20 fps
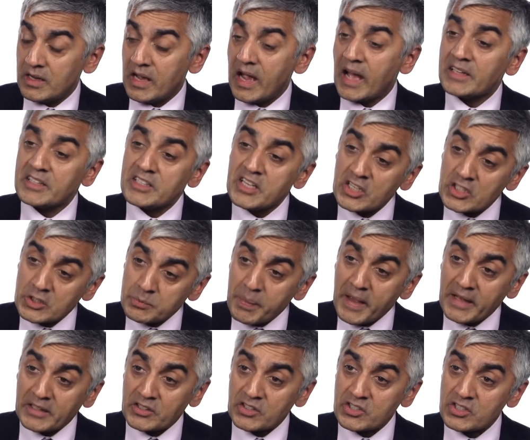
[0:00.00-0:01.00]
at the
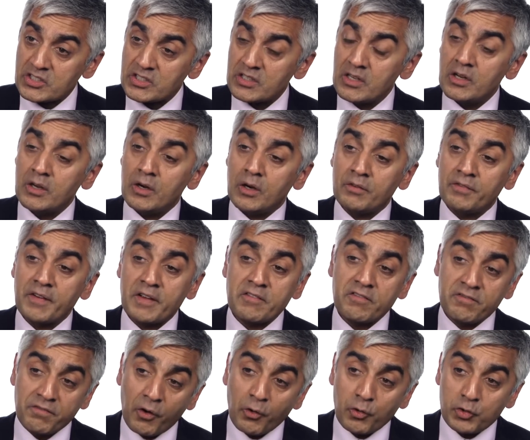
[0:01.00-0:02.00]
expense of a
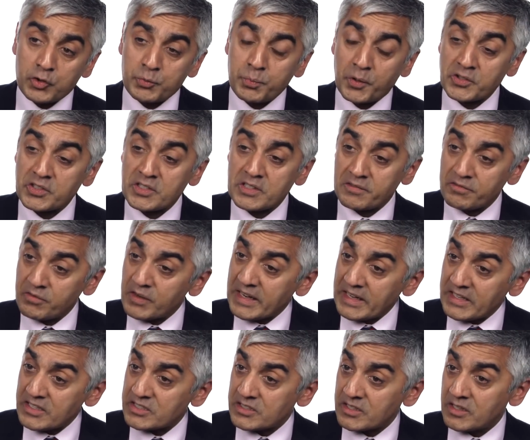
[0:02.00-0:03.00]
false positive
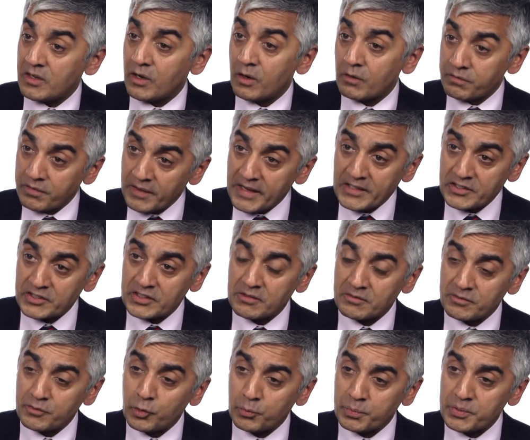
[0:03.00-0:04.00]
rate of less than
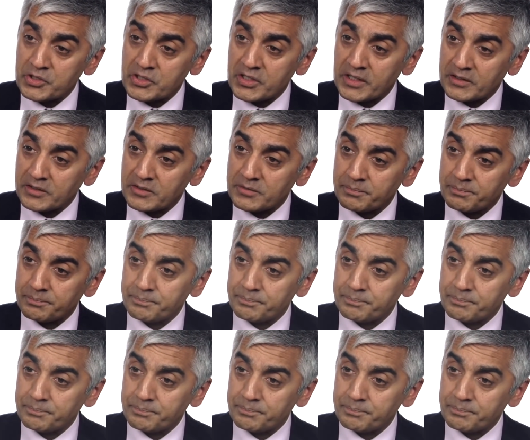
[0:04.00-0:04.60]
4%.